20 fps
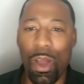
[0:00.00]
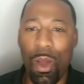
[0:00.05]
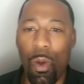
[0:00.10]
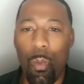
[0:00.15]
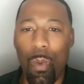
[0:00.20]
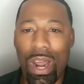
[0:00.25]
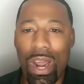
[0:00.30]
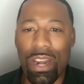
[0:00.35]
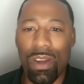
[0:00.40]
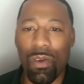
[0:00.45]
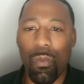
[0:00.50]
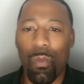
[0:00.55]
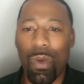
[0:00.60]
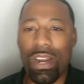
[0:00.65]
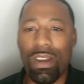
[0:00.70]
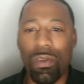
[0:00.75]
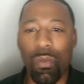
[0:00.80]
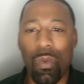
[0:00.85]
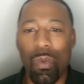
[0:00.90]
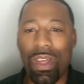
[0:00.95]
when
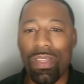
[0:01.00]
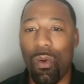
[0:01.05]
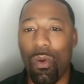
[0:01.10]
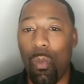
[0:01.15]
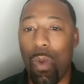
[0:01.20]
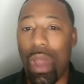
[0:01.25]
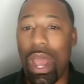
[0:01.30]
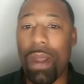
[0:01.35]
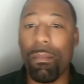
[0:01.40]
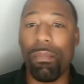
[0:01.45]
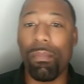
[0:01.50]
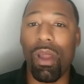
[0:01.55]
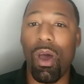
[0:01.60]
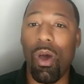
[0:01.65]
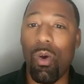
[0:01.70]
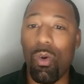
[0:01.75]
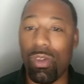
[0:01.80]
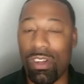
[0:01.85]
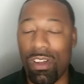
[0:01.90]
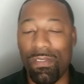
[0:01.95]
when when the wind
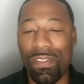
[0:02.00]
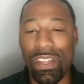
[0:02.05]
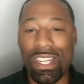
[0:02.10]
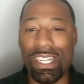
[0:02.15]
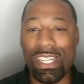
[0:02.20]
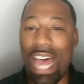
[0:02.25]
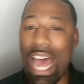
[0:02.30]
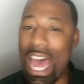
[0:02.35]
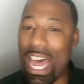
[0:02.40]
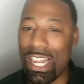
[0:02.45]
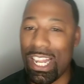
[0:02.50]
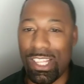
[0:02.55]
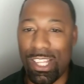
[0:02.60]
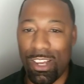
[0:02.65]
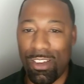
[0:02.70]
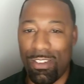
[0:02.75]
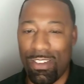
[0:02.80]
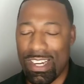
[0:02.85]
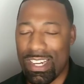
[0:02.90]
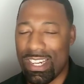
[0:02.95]
blows of
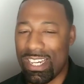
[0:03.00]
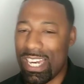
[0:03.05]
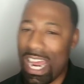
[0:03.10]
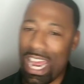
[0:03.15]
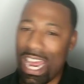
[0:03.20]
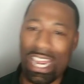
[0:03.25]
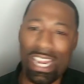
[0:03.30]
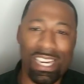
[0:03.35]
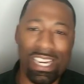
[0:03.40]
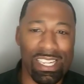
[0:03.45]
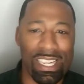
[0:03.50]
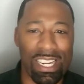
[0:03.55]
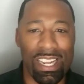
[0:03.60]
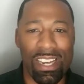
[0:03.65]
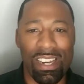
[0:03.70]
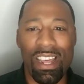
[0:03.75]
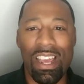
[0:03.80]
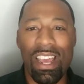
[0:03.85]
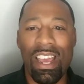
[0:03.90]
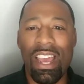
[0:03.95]
disaster and change
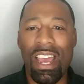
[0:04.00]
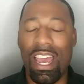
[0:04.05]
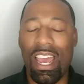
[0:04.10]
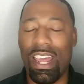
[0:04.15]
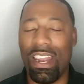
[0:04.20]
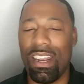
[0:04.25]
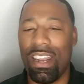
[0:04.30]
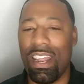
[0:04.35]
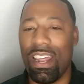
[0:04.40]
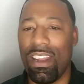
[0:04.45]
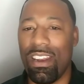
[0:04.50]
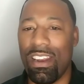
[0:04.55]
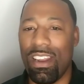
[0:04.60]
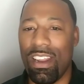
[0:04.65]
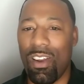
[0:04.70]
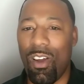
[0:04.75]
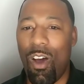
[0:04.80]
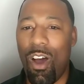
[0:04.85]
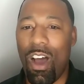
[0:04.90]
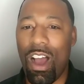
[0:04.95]
and and and,
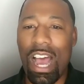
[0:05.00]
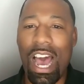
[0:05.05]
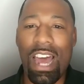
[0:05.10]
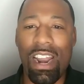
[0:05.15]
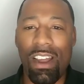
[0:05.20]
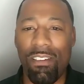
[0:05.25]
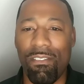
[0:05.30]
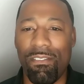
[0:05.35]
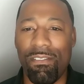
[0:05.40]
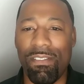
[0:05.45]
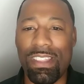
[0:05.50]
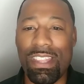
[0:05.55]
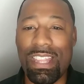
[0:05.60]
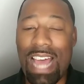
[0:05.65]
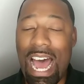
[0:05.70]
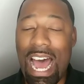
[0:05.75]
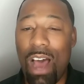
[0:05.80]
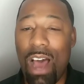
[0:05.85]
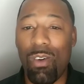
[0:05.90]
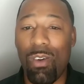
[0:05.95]
and all kind of
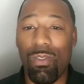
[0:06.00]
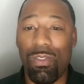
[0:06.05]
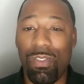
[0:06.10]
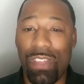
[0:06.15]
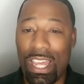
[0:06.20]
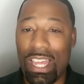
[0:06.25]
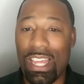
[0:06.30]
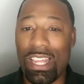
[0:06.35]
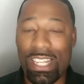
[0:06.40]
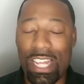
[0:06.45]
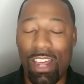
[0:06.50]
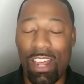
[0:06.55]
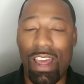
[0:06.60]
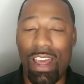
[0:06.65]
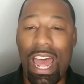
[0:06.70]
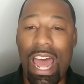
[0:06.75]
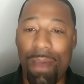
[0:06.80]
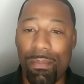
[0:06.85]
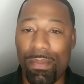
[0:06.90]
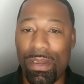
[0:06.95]
down things that are
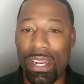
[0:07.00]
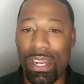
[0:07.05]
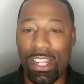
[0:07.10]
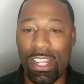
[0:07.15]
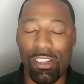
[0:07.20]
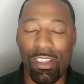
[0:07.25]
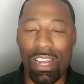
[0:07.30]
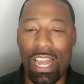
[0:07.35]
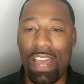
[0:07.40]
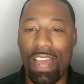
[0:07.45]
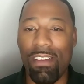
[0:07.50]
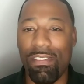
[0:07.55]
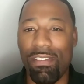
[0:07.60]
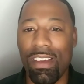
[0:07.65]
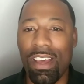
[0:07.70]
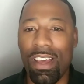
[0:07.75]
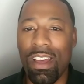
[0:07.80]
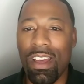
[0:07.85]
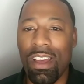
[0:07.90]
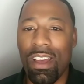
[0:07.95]
happening in your life,
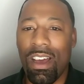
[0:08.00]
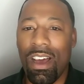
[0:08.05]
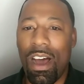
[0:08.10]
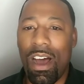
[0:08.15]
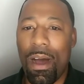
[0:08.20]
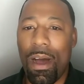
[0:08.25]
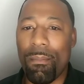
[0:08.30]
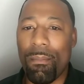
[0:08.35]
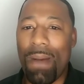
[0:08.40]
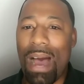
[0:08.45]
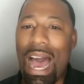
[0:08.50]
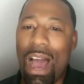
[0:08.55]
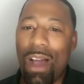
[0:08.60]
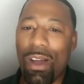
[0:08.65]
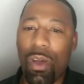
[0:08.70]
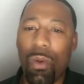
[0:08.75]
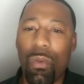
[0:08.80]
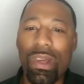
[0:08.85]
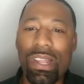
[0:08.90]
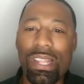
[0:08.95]
um, how
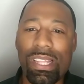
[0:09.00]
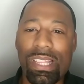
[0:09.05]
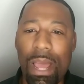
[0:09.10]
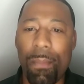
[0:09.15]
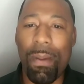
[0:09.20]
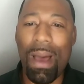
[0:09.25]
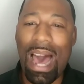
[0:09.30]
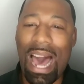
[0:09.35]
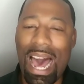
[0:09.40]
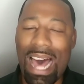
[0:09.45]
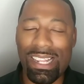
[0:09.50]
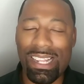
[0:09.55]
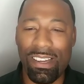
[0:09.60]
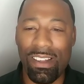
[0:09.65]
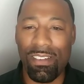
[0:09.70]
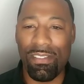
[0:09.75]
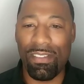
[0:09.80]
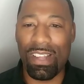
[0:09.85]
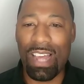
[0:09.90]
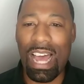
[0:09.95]
can we stay
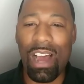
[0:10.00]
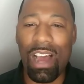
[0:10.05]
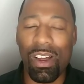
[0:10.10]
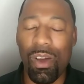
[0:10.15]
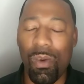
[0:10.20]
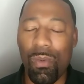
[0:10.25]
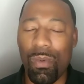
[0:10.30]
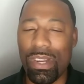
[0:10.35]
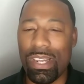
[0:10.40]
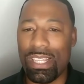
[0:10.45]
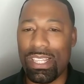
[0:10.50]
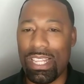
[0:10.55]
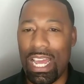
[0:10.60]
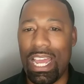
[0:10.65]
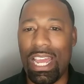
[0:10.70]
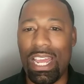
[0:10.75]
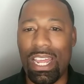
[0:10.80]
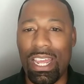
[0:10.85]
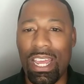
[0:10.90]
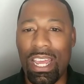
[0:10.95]
positive and how can we
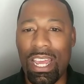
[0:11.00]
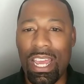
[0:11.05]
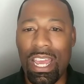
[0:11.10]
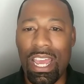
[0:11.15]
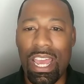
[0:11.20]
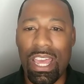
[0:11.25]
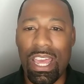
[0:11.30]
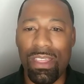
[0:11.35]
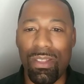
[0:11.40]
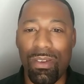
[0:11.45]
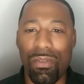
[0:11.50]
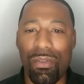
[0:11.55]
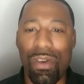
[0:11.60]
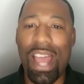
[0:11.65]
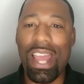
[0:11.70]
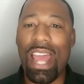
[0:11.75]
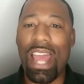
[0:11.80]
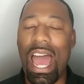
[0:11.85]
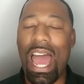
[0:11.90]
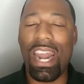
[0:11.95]
stay in the
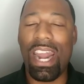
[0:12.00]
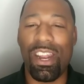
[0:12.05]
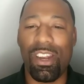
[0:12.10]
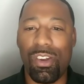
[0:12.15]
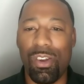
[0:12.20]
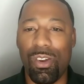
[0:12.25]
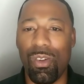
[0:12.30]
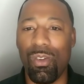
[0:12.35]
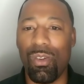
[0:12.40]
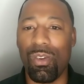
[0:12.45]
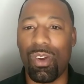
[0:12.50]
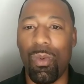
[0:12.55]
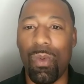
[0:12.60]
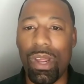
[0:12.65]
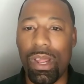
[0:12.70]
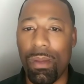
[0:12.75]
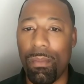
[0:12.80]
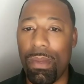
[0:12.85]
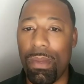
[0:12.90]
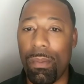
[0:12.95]
right attitude so
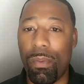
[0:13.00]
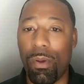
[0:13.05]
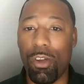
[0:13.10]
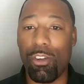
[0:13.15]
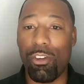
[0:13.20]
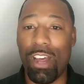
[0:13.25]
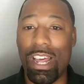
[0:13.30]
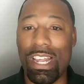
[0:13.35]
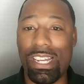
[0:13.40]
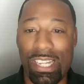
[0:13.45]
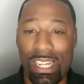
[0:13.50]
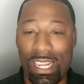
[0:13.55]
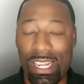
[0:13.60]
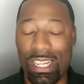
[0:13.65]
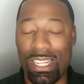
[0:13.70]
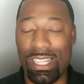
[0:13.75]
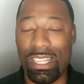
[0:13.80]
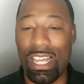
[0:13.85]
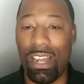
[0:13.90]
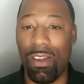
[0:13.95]
we can be progressing
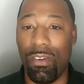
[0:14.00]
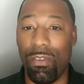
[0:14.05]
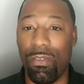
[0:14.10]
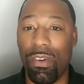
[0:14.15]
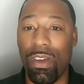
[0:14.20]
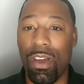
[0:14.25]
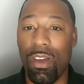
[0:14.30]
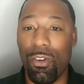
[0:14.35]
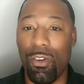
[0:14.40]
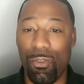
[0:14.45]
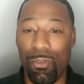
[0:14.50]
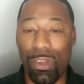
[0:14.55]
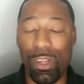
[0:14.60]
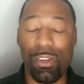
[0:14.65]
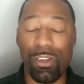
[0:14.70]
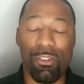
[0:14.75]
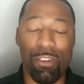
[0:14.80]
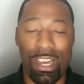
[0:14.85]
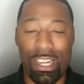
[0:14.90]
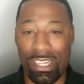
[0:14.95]
instead of
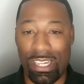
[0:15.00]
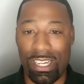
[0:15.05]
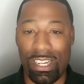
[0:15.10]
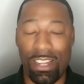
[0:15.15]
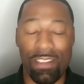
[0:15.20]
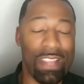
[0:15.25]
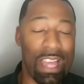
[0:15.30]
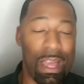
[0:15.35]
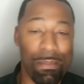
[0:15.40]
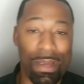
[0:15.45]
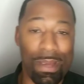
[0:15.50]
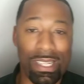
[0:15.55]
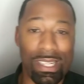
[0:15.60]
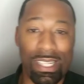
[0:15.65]
regressing, if that makes